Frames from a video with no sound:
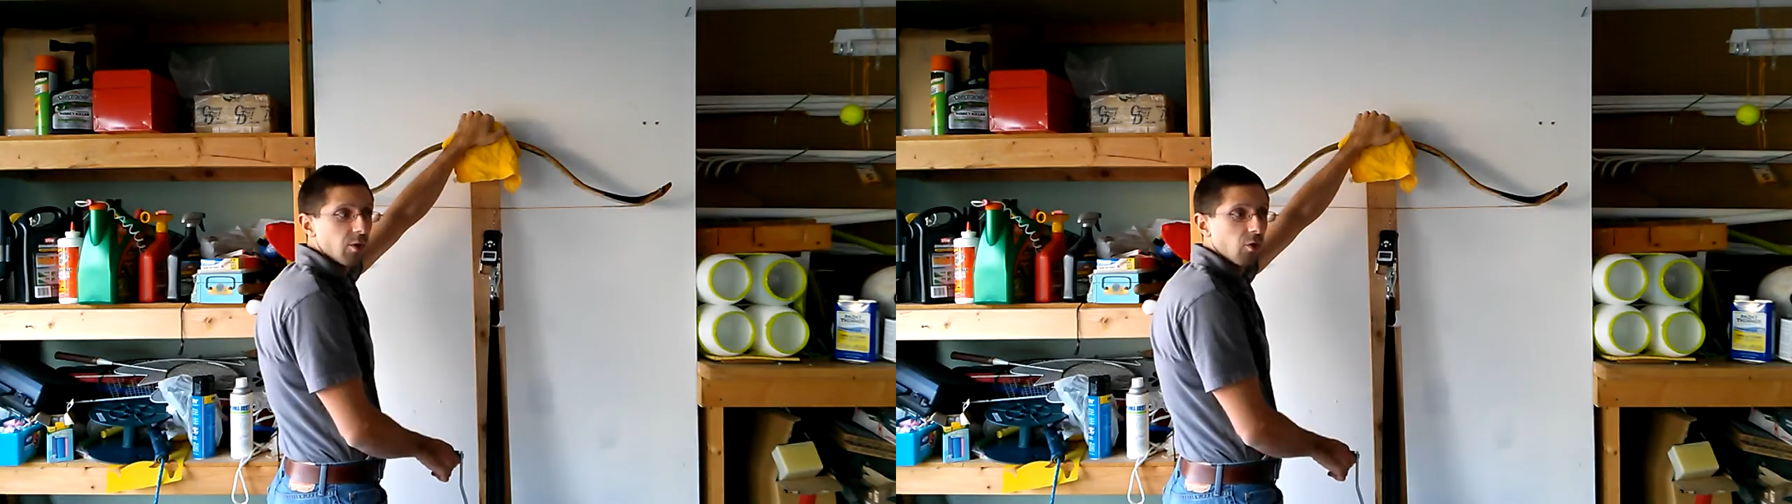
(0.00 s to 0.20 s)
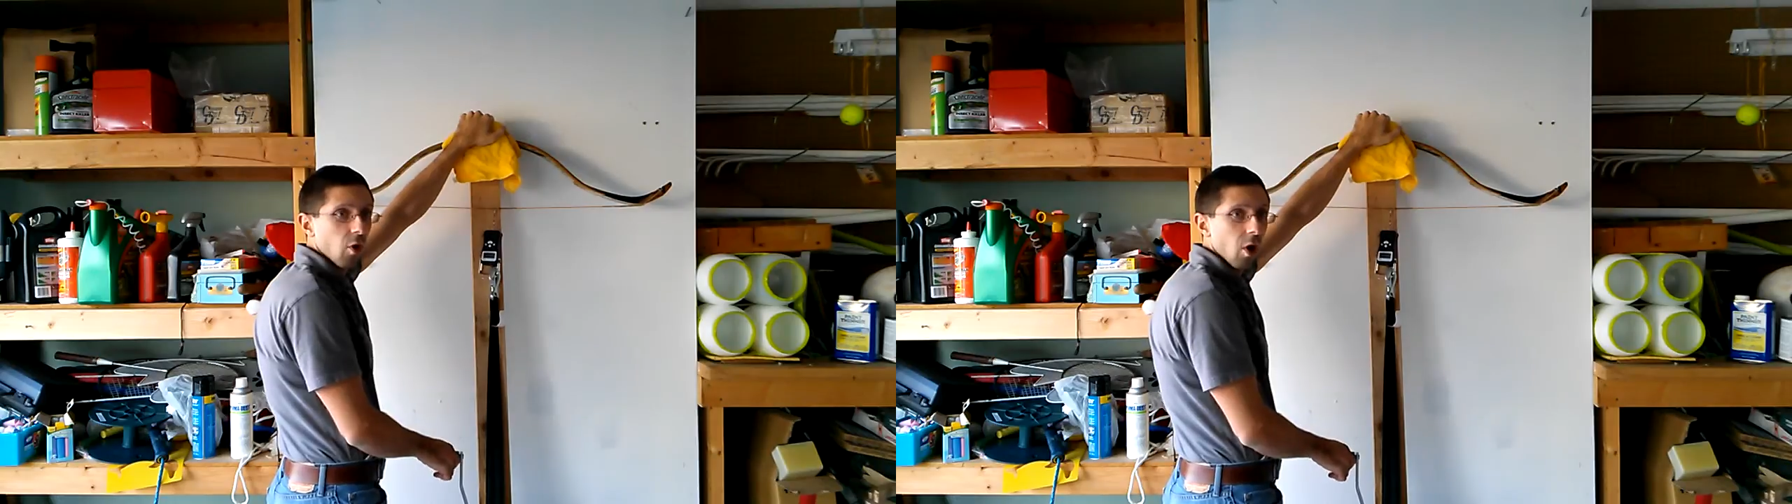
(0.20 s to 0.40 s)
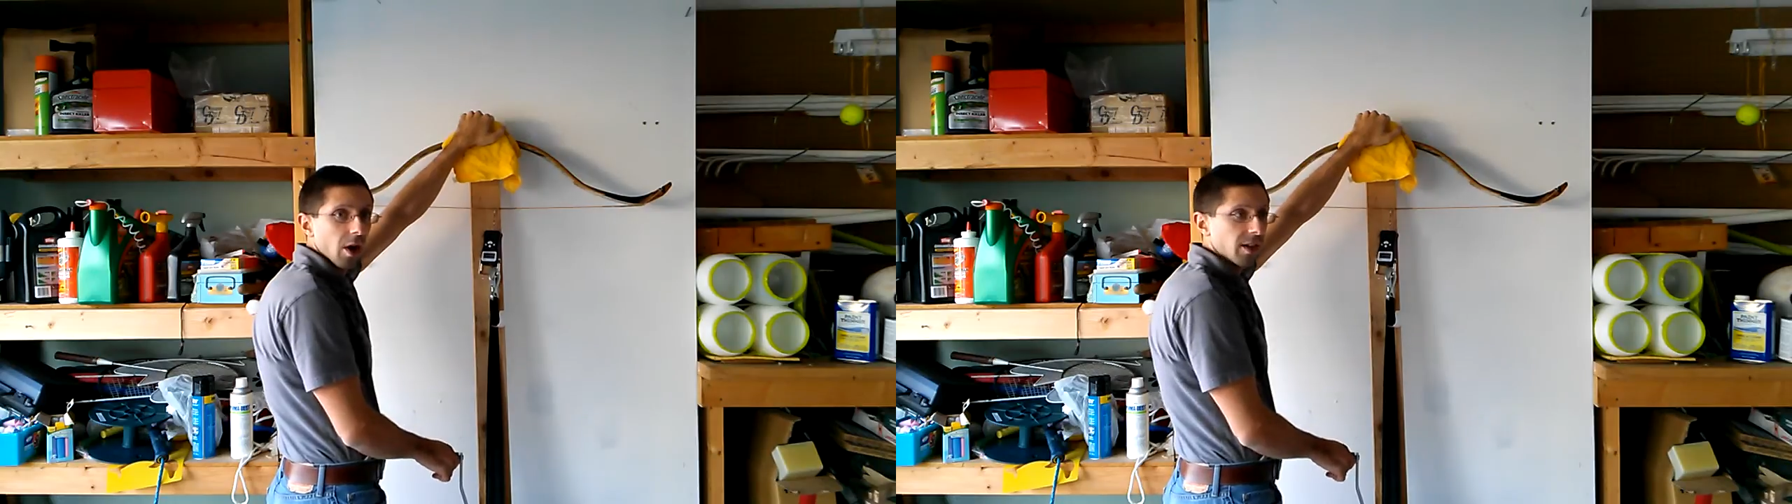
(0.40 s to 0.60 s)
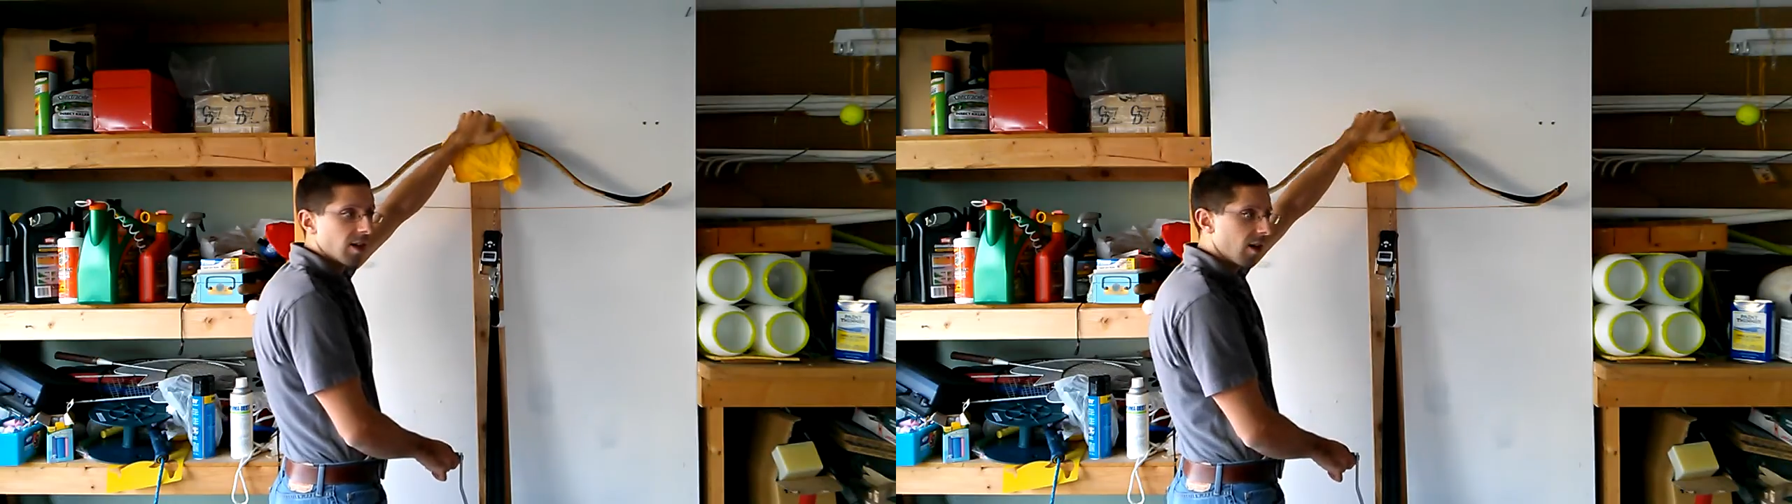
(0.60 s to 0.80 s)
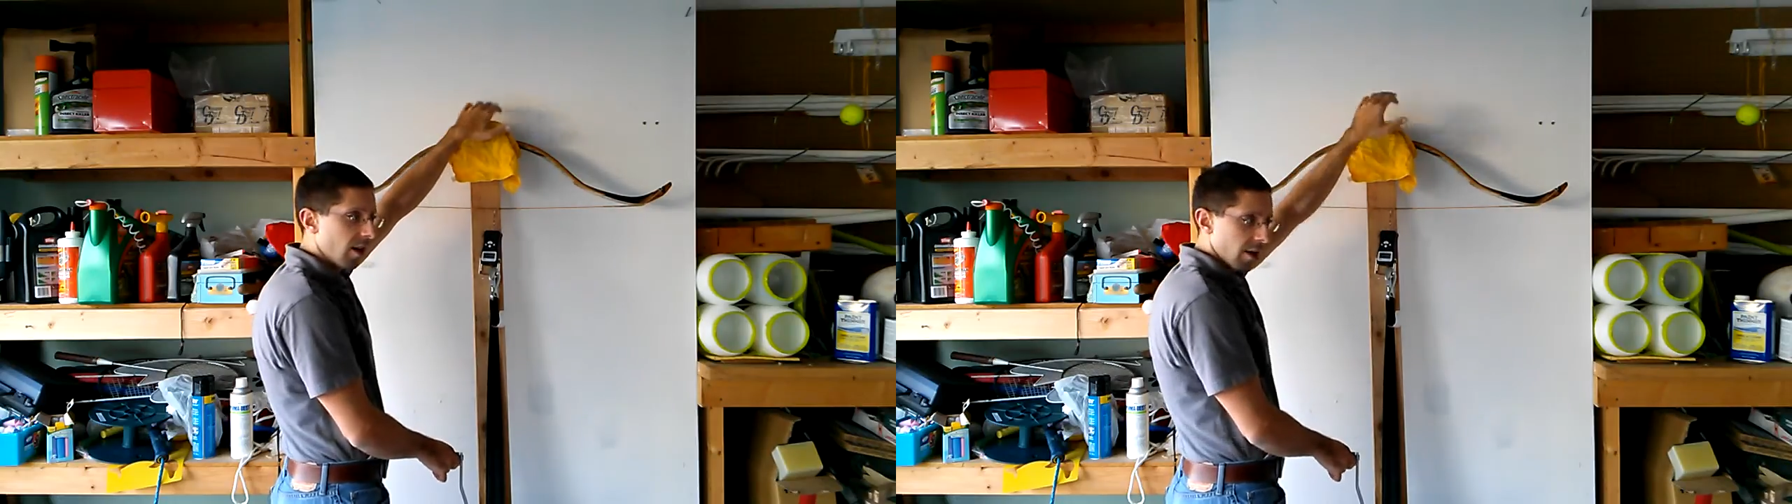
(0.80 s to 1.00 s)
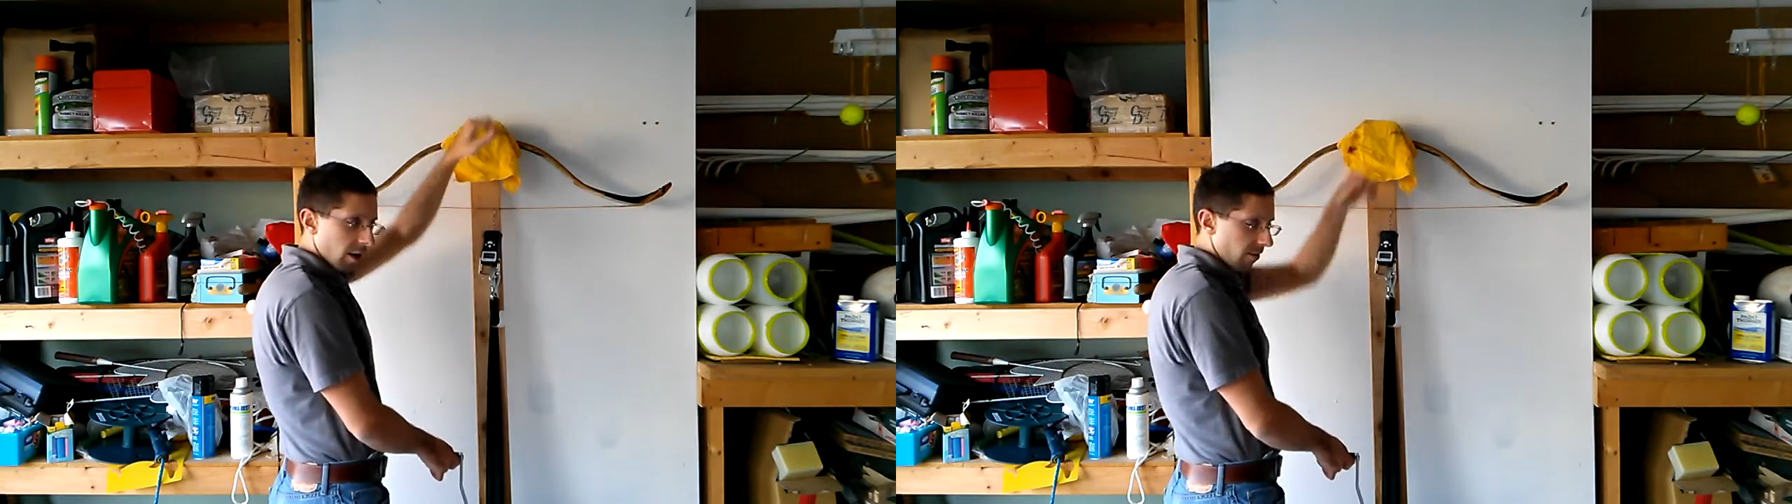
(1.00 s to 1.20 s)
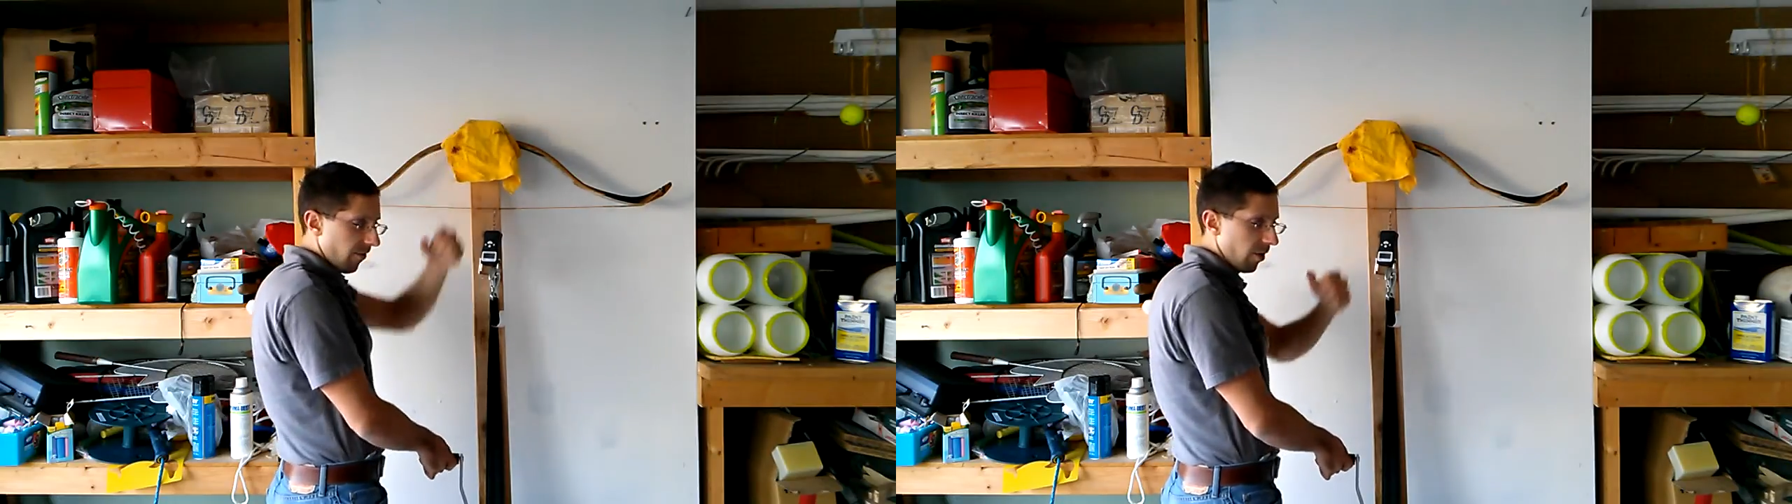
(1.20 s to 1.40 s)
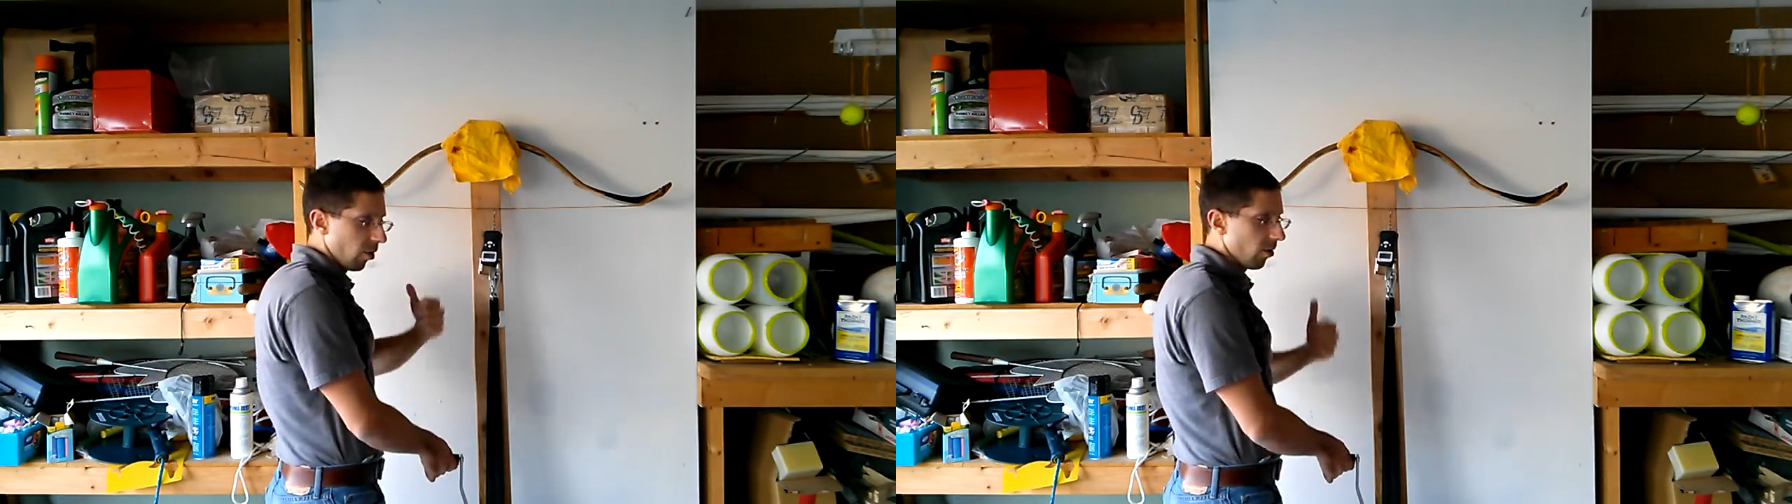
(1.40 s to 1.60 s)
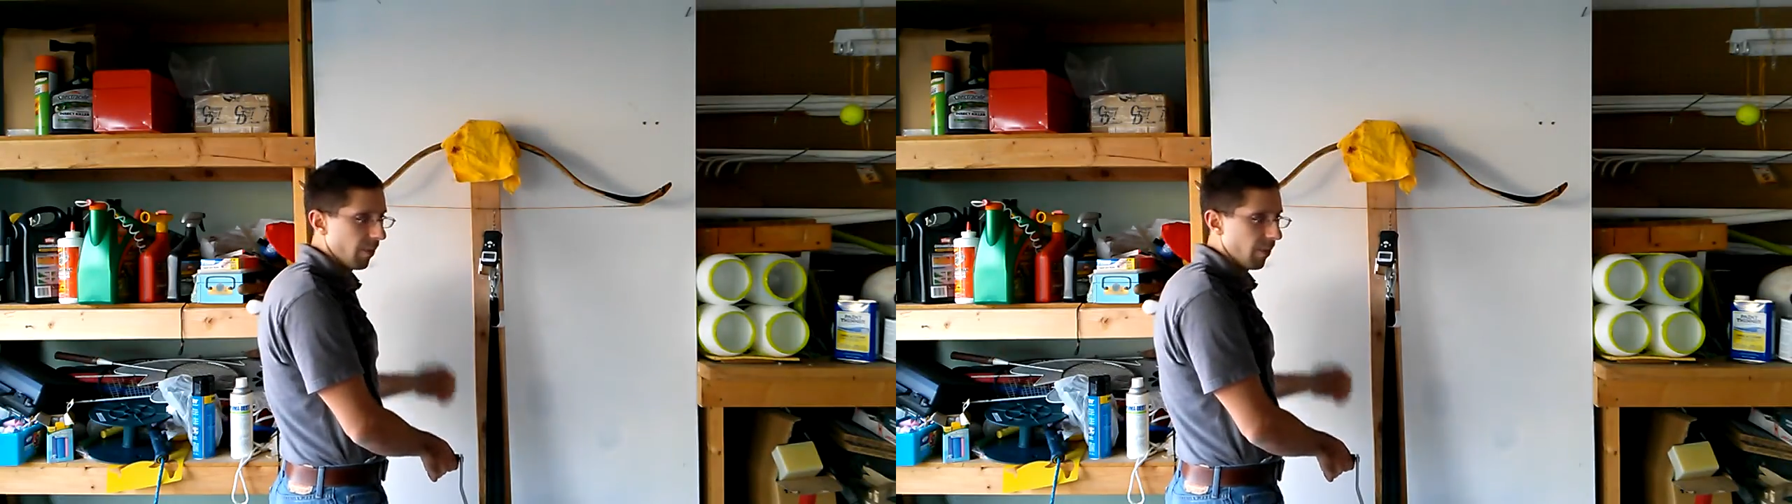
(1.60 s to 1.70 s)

you draw it. I feel